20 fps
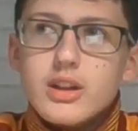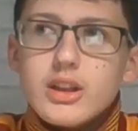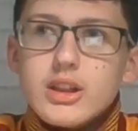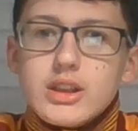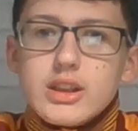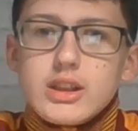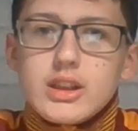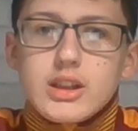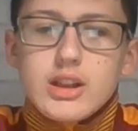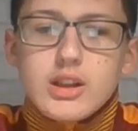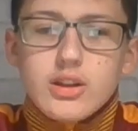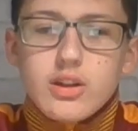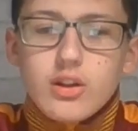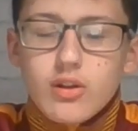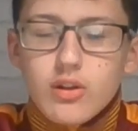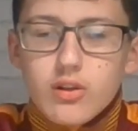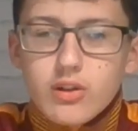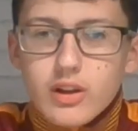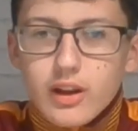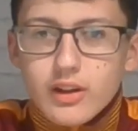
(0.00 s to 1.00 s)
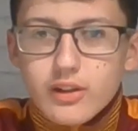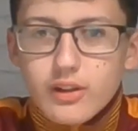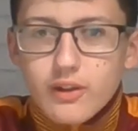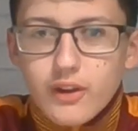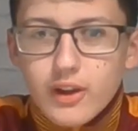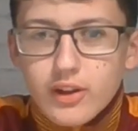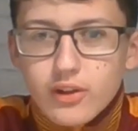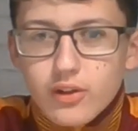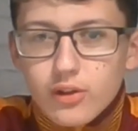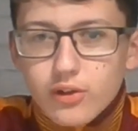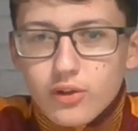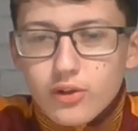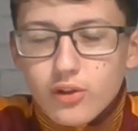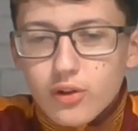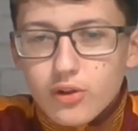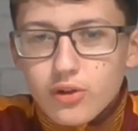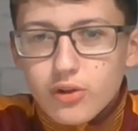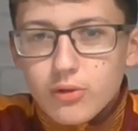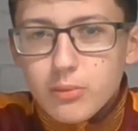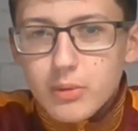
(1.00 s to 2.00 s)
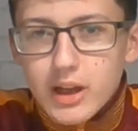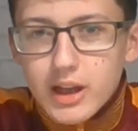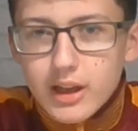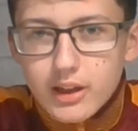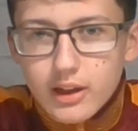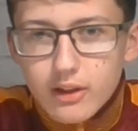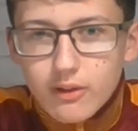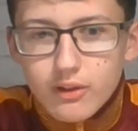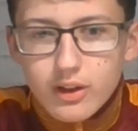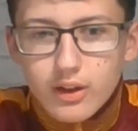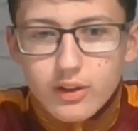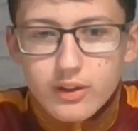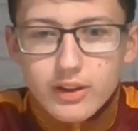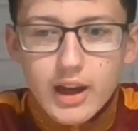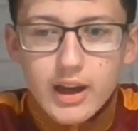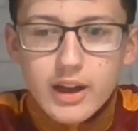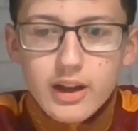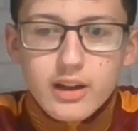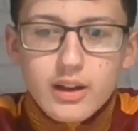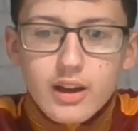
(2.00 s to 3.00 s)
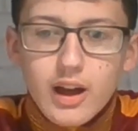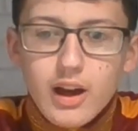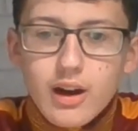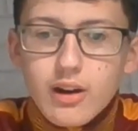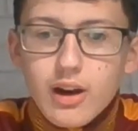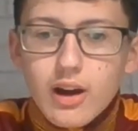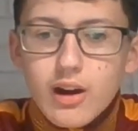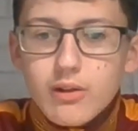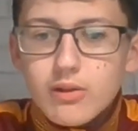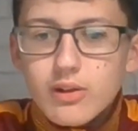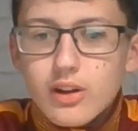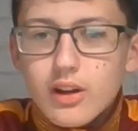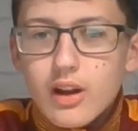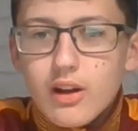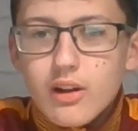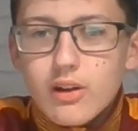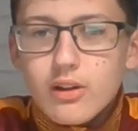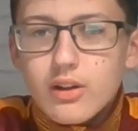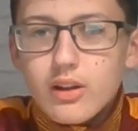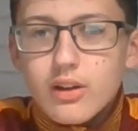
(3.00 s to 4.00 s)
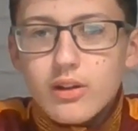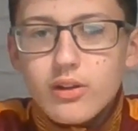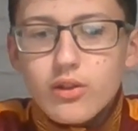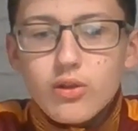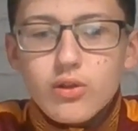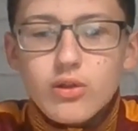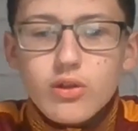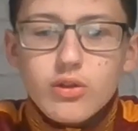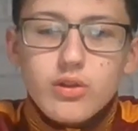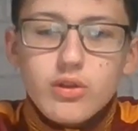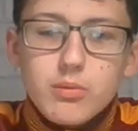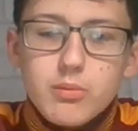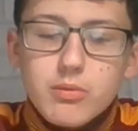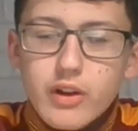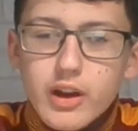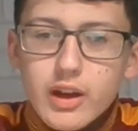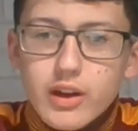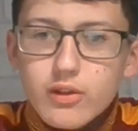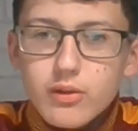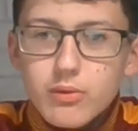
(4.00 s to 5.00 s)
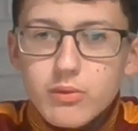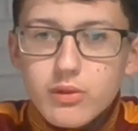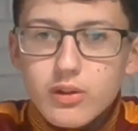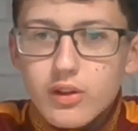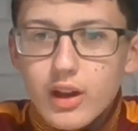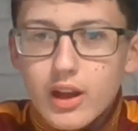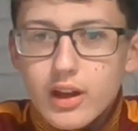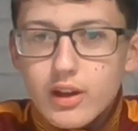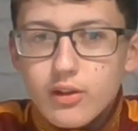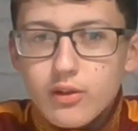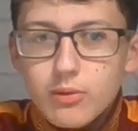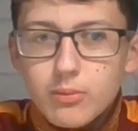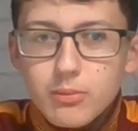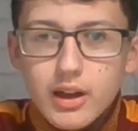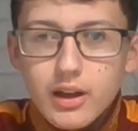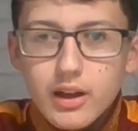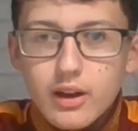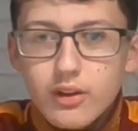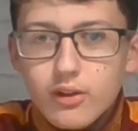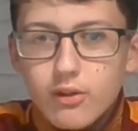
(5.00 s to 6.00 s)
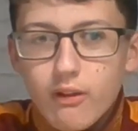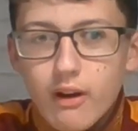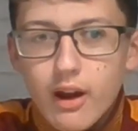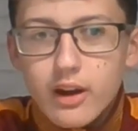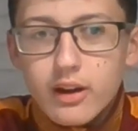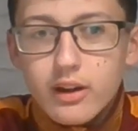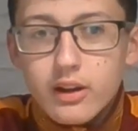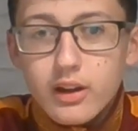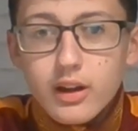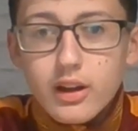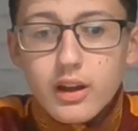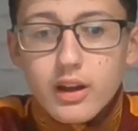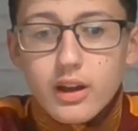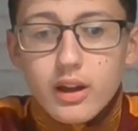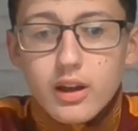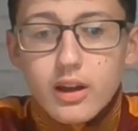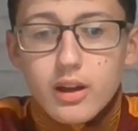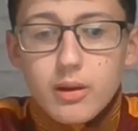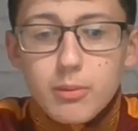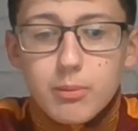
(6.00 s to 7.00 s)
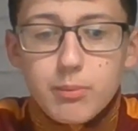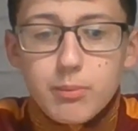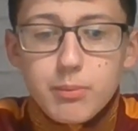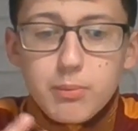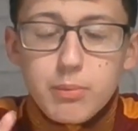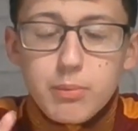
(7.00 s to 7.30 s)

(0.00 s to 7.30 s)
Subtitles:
the Doncaster fans on social media, and they're saying, how's that? Just because you break someone's leg don't mean it's a red. We